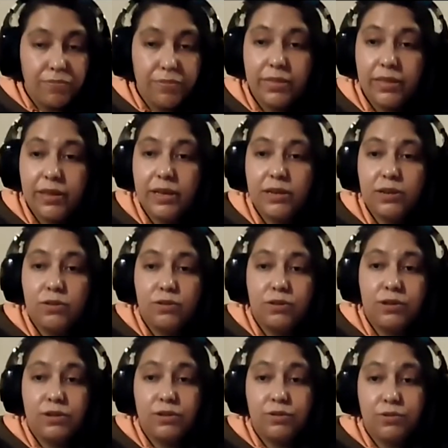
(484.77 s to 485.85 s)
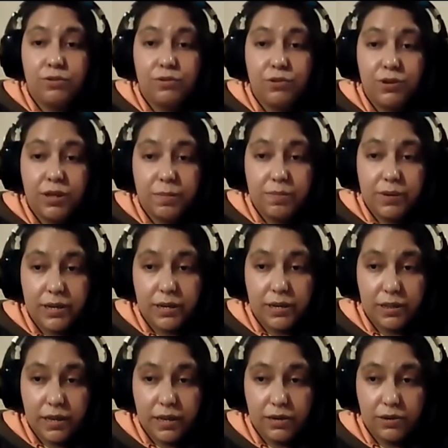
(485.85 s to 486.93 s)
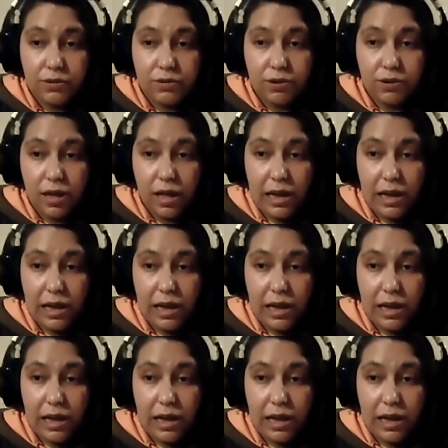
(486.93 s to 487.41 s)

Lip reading: the students use the presentation